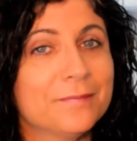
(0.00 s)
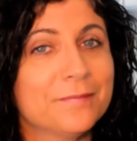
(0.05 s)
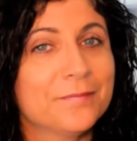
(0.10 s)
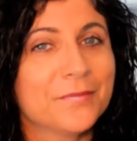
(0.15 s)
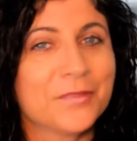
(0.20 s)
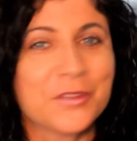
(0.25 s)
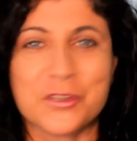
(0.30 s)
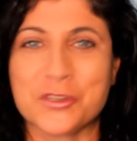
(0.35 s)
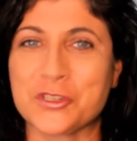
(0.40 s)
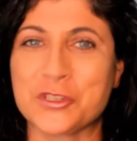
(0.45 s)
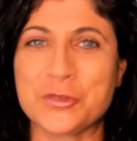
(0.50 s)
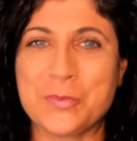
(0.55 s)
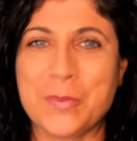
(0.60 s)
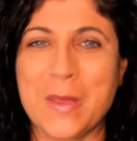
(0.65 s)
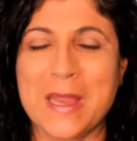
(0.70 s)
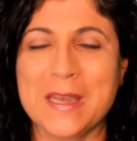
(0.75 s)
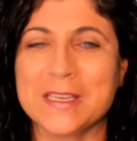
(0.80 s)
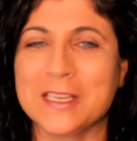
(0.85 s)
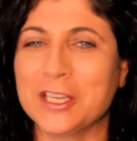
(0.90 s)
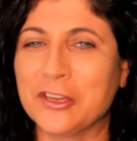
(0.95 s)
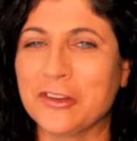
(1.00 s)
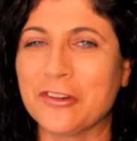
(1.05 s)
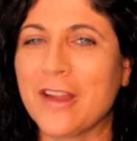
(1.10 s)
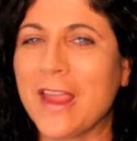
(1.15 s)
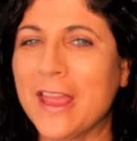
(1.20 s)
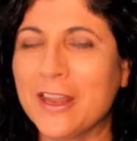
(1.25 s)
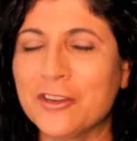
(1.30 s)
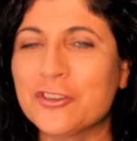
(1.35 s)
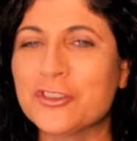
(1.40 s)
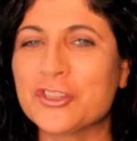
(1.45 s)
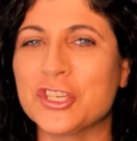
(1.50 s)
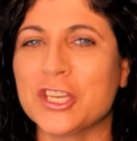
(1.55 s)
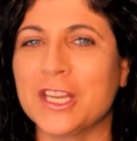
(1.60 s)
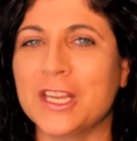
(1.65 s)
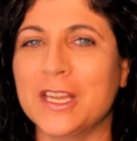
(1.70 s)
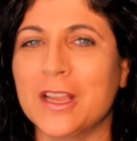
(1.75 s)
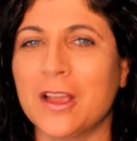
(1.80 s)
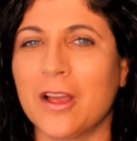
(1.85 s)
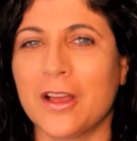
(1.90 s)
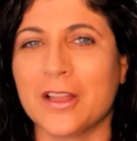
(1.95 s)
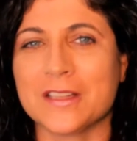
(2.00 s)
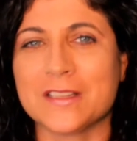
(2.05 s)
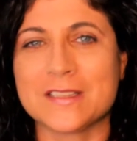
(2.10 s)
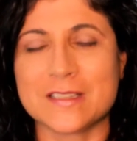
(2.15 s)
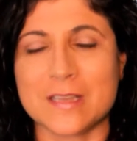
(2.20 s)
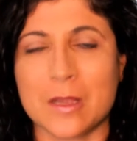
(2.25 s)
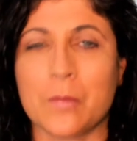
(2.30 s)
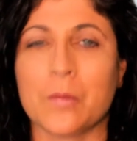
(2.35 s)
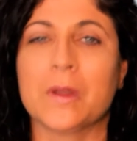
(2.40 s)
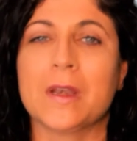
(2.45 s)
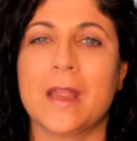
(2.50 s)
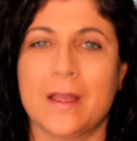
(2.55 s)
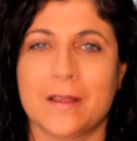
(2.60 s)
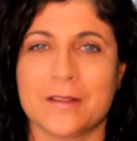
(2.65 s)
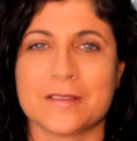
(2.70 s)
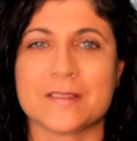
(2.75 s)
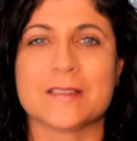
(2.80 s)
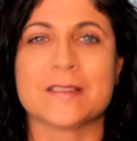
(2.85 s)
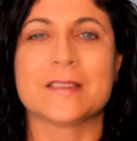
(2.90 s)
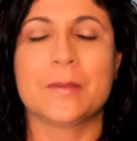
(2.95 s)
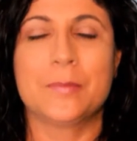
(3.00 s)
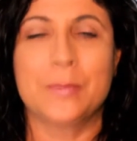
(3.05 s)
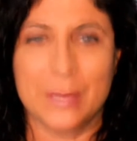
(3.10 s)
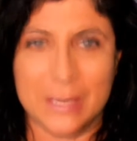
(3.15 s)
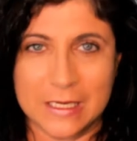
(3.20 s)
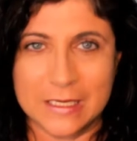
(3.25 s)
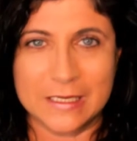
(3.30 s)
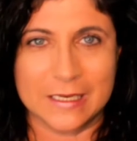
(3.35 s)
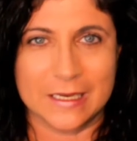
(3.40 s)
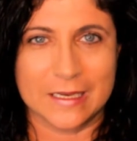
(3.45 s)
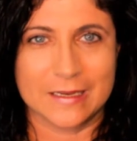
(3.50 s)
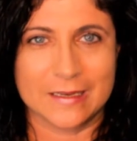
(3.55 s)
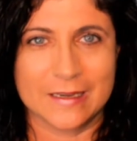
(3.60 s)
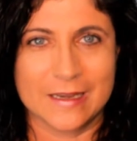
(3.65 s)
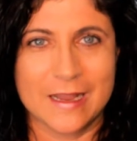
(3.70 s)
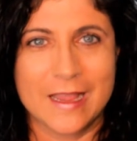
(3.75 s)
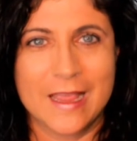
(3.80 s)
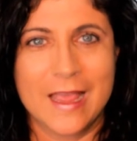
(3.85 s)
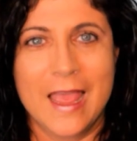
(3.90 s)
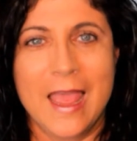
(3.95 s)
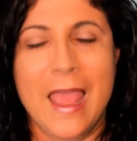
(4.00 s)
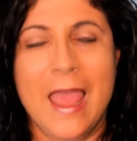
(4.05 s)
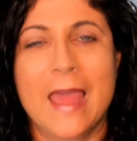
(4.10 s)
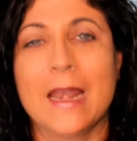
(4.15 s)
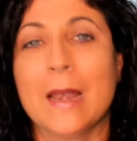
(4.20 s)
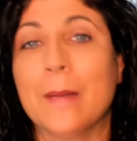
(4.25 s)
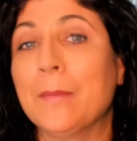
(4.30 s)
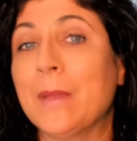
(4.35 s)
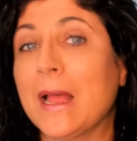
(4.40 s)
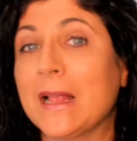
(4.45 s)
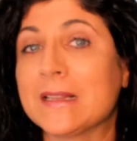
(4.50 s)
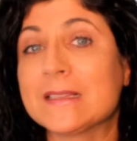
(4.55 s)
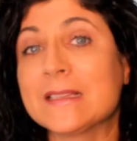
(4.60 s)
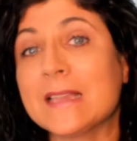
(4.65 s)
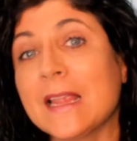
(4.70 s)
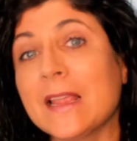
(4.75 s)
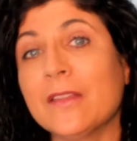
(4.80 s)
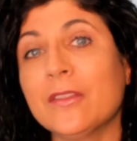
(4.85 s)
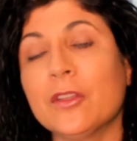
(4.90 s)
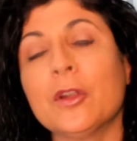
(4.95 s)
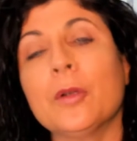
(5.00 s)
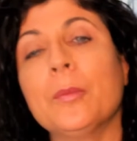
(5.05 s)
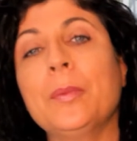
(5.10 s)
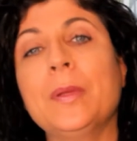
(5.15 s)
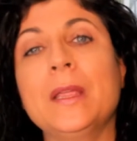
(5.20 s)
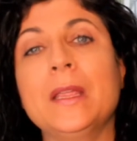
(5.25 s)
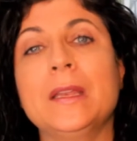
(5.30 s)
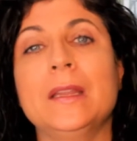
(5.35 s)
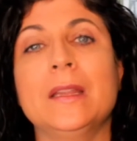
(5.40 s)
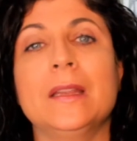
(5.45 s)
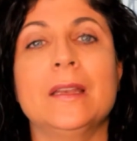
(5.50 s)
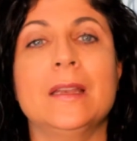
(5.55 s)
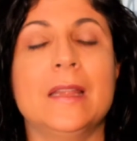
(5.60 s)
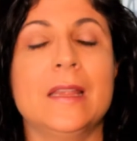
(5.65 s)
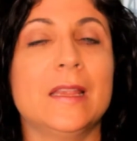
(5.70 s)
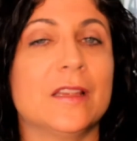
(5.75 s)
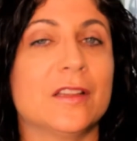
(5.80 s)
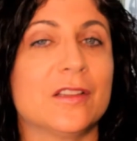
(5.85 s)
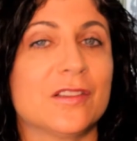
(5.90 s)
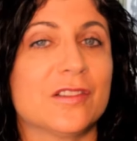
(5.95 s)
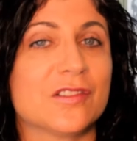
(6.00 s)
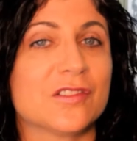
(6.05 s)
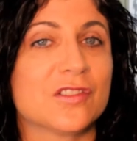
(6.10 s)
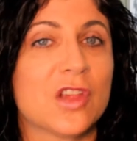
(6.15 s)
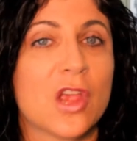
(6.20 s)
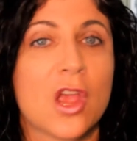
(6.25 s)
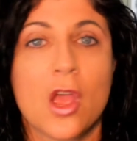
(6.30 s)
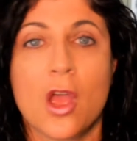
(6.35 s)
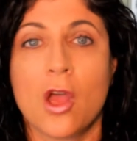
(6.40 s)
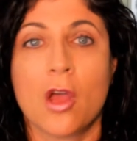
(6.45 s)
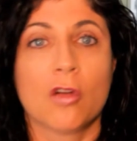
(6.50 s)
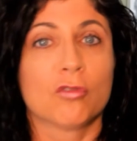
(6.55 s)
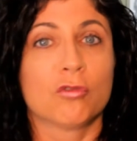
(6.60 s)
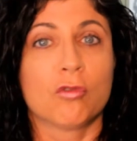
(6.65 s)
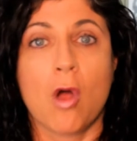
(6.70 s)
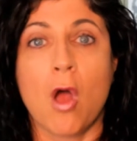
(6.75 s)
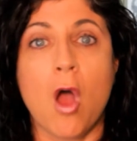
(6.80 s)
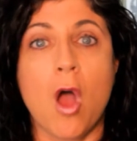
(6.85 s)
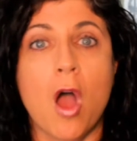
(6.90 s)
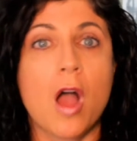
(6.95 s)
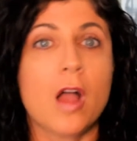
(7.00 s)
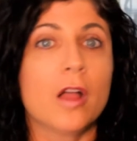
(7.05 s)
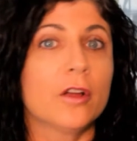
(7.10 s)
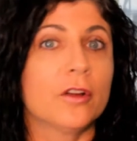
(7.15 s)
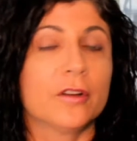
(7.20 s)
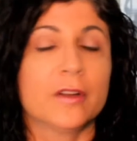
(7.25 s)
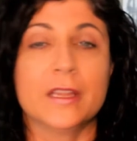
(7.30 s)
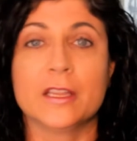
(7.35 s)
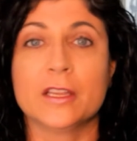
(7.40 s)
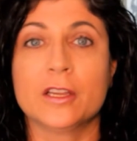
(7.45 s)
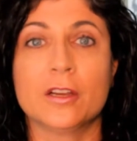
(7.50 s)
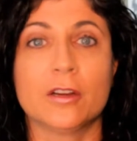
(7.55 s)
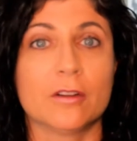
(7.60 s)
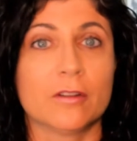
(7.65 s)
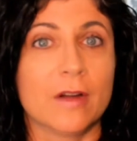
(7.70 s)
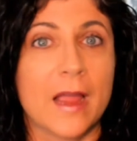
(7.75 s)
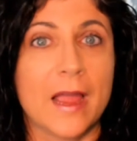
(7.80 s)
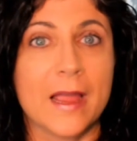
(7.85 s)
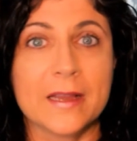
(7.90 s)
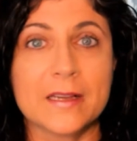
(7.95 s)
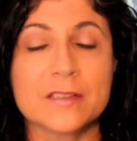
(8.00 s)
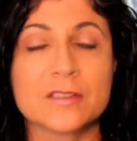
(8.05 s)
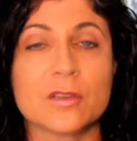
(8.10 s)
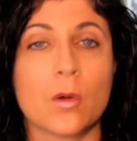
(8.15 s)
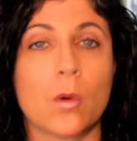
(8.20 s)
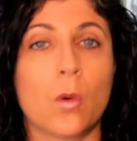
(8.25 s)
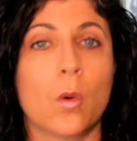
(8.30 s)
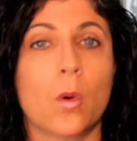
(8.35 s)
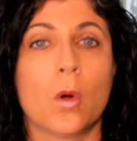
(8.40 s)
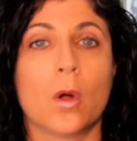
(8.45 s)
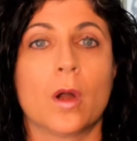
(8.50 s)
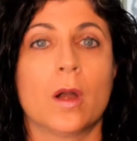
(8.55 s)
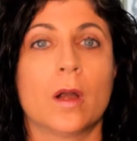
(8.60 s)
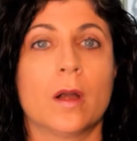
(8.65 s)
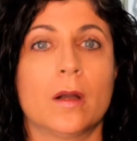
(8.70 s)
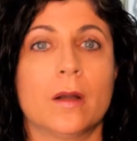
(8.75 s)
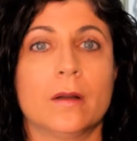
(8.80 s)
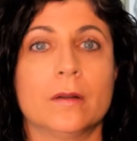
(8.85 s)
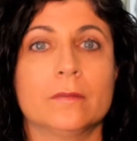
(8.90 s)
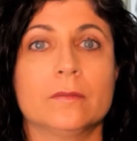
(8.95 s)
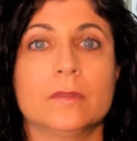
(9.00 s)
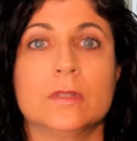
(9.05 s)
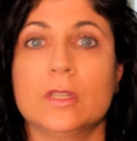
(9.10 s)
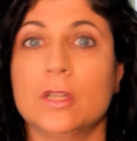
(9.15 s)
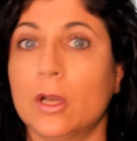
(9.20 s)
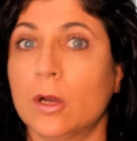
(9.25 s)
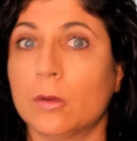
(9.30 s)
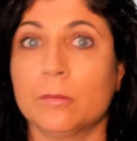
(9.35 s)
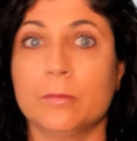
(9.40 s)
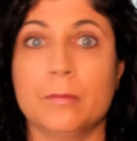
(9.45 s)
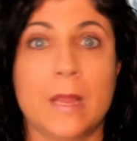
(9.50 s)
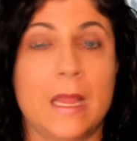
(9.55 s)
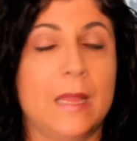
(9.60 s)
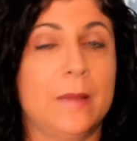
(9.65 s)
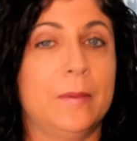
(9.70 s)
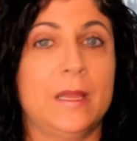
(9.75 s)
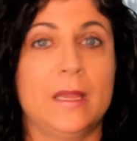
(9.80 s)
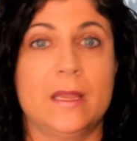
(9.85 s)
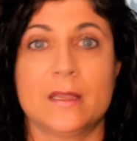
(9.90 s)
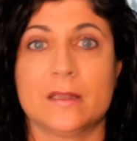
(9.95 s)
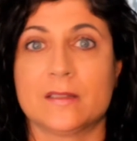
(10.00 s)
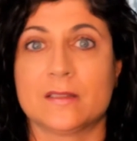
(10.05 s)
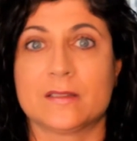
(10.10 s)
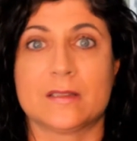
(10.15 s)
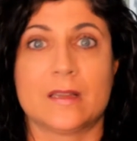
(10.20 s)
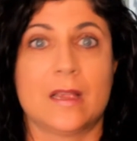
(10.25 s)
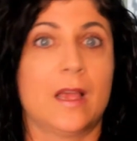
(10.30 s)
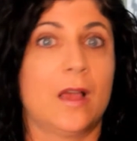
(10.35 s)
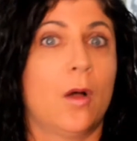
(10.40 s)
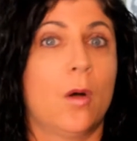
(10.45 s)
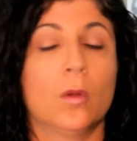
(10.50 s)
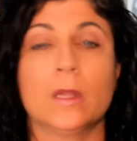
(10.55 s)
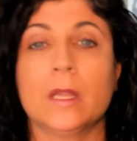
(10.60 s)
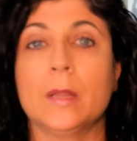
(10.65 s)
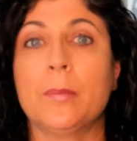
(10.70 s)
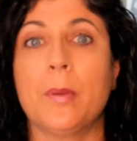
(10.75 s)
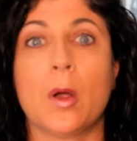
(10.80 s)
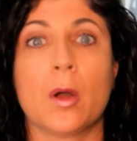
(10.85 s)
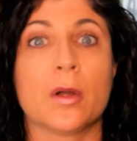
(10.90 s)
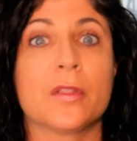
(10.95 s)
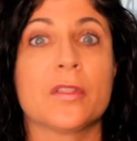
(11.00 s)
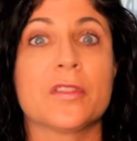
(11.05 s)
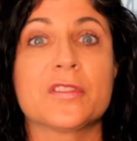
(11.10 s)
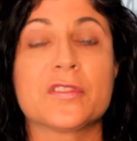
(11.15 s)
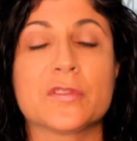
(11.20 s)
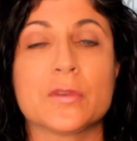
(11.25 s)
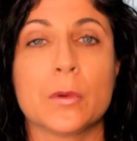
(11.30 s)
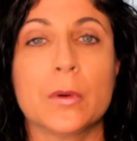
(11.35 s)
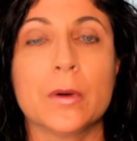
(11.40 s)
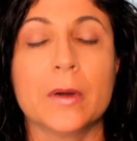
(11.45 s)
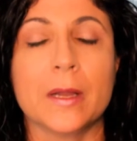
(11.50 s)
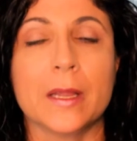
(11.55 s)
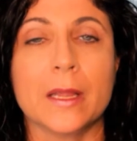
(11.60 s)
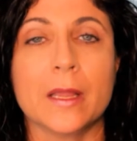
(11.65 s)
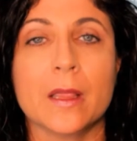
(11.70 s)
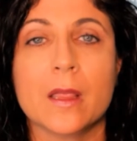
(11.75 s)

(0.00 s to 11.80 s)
you're spending your energy on someone else's opinion. And I'm not saying their opinion is wrong or incorrect, or maybe it's only part of the story.